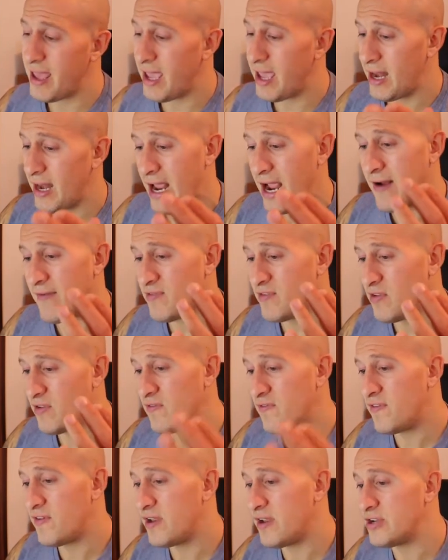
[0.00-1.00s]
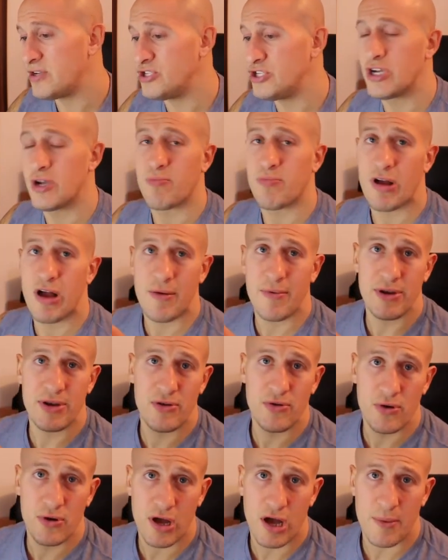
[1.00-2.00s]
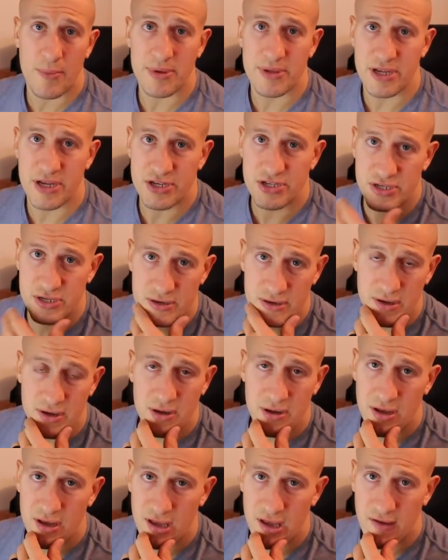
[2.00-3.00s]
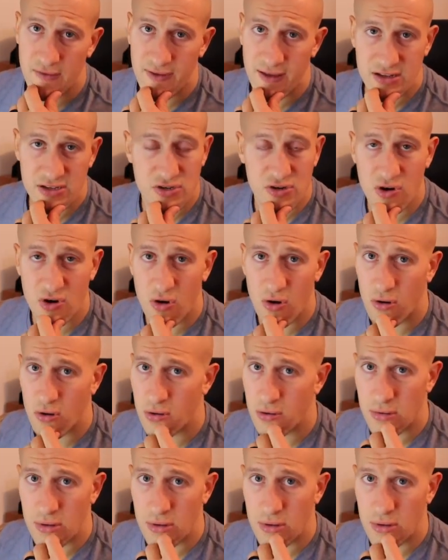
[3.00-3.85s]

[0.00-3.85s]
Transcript: and after you finish, you could probably do a competition if that's your goal.